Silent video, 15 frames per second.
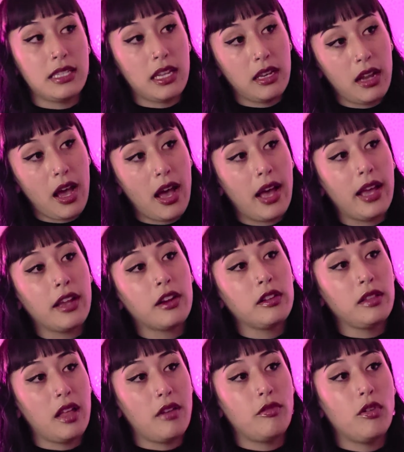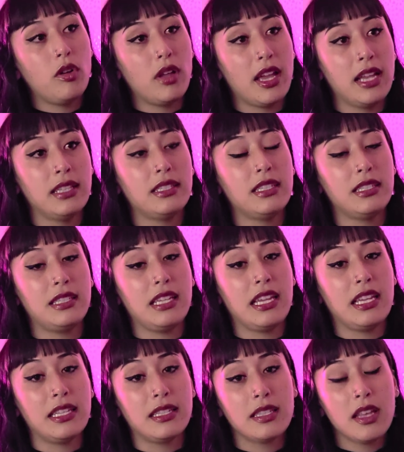and higher level
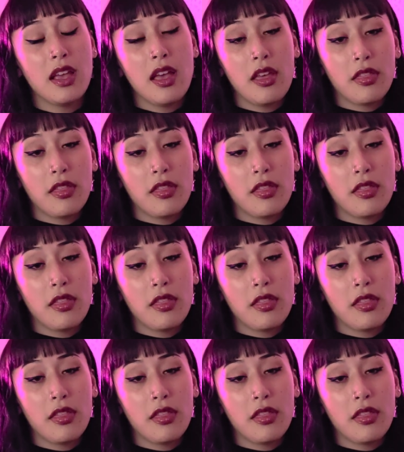entities